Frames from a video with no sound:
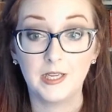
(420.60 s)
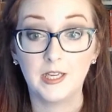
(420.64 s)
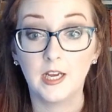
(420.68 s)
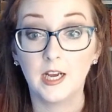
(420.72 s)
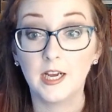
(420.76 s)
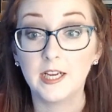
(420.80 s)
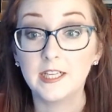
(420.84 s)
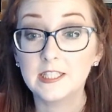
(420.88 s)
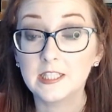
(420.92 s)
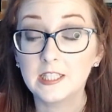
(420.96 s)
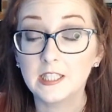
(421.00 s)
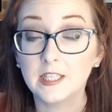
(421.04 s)

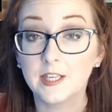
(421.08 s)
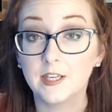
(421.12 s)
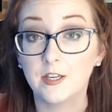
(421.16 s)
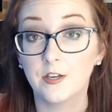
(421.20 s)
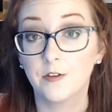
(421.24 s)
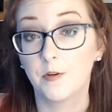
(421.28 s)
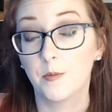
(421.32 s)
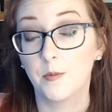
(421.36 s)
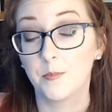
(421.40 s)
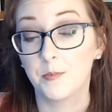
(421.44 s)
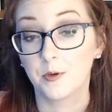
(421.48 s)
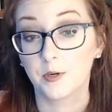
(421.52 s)
isolated
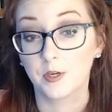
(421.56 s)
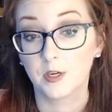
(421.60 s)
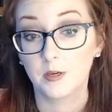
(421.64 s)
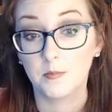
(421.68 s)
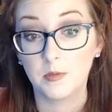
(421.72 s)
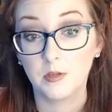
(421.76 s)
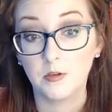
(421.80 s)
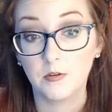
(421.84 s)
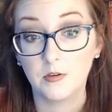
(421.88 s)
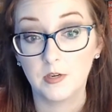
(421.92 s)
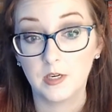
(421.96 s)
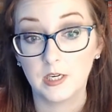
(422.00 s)
from their
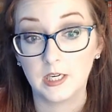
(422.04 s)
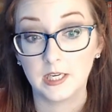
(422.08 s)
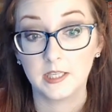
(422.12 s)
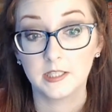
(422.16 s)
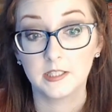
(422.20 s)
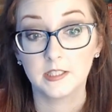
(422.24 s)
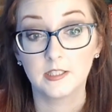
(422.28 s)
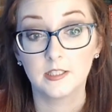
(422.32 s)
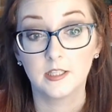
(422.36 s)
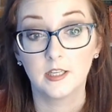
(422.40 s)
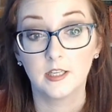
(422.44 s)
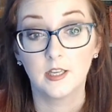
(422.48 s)

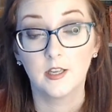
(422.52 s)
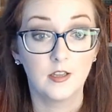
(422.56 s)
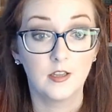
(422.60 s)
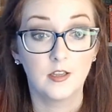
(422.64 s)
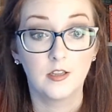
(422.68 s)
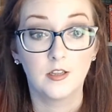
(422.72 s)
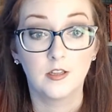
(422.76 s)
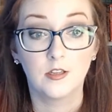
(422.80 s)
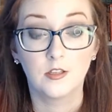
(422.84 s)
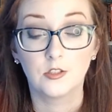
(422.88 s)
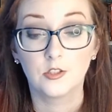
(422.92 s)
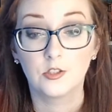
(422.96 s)
communities.
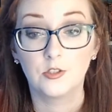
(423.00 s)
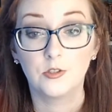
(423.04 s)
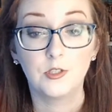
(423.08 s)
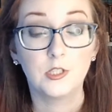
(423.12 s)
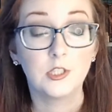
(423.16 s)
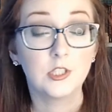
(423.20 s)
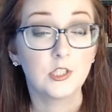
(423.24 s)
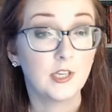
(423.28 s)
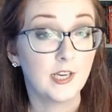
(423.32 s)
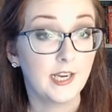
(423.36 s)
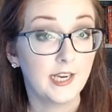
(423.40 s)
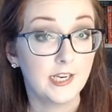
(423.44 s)

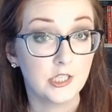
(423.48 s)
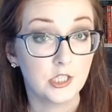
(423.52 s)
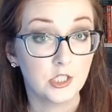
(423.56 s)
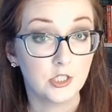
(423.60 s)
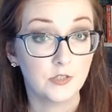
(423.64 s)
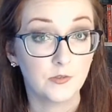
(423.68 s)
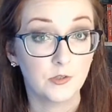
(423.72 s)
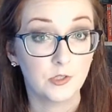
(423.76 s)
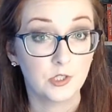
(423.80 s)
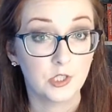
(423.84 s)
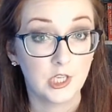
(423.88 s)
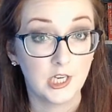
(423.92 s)
Students are agents
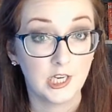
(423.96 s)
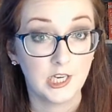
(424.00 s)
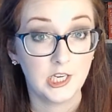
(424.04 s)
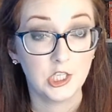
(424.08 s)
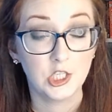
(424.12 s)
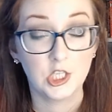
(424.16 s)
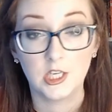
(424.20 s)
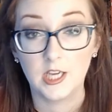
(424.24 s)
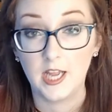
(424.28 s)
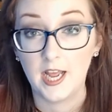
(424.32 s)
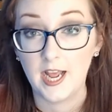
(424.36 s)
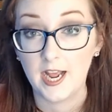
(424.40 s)
for change
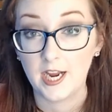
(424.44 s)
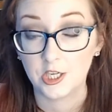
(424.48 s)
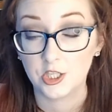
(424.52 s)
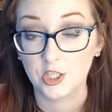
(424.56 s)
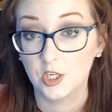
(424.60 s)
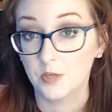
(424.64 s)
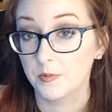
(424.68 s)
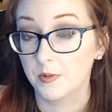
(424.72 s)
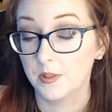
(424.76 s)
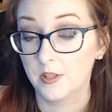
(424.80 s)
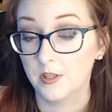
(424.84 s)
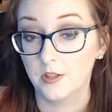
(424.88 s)
and
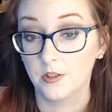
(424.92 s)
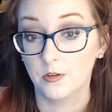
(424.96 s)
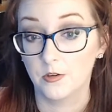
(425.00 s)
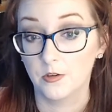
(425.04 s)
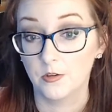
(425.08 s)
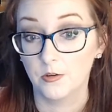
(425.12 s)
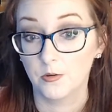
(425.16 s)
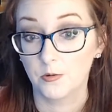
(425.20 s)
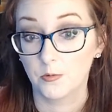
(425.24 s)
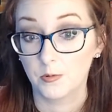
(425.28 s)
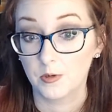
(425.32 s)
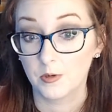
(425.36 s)
action within their
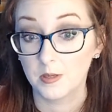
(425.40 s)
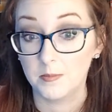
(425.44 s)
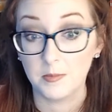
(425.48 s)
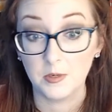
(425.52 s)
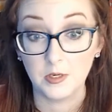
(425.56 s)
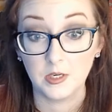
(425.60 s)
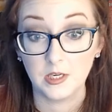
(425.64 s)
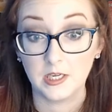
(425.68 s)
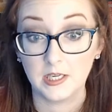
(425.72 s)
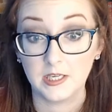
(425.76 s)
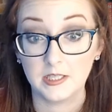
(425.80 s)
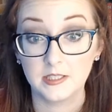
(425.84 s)
own
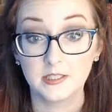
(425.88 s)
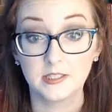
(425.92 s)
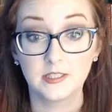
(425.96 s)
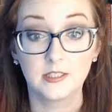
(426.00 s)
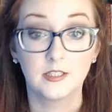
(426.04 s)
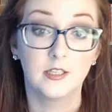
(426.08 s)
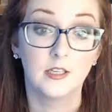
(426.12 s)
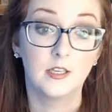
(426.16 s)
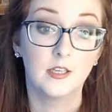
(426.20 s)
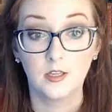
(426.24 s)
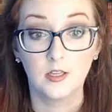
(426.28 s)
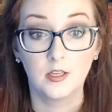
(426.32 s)
communities.
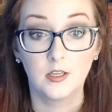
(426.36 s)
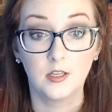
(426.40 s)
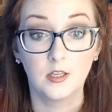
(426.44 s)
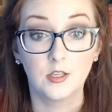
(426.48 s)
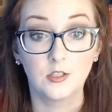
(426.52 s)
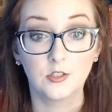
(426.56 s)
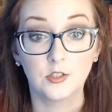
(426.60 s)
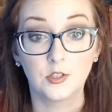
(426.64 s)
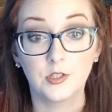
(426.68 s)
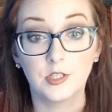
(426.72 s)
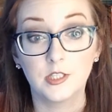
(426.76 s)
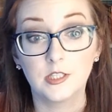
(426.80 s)

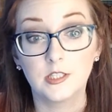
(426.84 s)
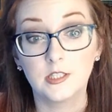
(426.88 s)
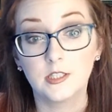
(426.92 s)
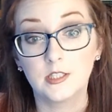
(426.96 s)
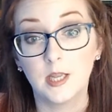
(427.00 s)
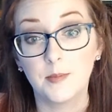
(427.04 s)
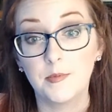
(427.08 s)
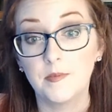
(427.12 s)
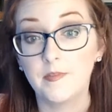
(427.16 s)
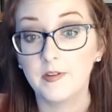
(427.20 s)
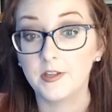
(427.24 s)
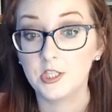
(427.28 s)
So this
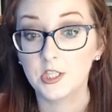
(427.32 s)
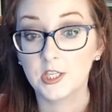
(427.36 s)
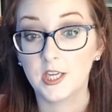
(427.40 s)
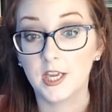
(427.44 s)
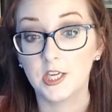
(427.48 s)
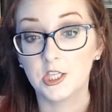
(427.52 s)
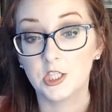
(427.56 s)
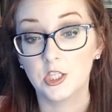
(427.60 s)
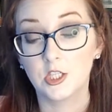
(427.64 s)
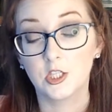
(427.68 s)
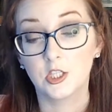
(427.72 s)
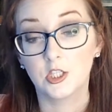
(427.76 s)
type of
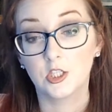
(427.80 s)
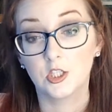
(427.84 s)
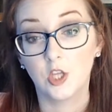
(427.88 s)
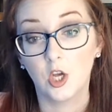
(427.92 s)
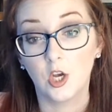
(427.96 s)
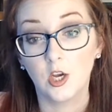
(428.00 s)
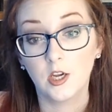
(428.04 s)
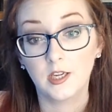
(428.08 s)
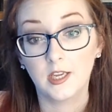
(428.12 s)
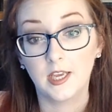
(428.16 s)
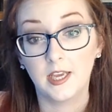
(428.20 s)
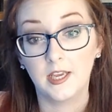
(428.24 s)
education does
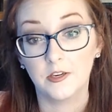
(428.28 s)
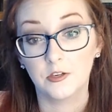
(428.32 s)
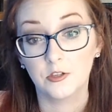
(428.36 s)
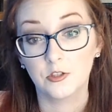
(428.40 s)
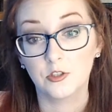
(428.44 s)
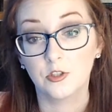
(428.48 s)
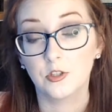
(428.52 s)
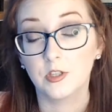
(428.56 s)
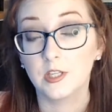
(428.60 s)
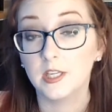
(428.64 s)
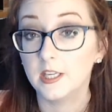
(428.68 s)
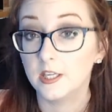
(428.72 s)
not cater
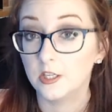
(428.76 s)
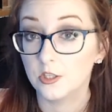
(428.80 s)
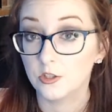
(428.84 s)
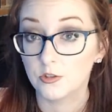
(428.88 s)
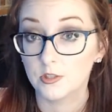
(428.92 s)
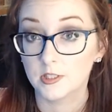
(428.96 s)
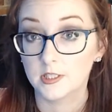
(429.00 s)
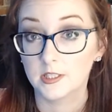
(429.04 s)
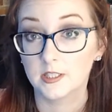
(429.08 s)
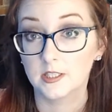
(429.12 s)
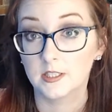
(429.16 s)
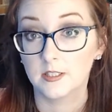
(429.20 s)
to the
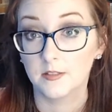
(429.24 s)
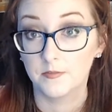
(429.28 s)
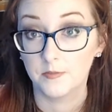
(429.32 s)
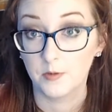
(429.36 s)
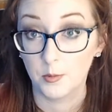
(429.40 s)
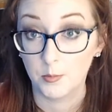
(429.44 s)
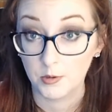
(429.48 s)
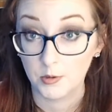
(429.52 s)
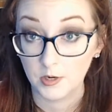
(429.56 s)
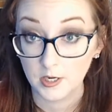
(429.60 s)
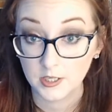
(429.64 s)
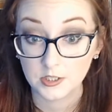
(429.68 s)
interests of
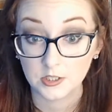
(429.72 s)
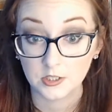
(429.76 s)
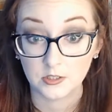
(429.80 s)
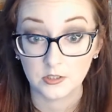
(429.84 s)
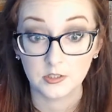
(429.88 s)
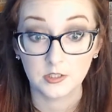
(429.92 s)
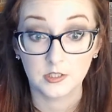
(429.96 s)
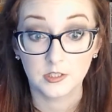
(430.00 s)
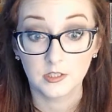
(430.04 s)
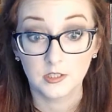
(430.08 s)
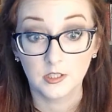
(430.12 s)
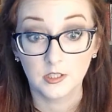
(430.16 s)
oppressors.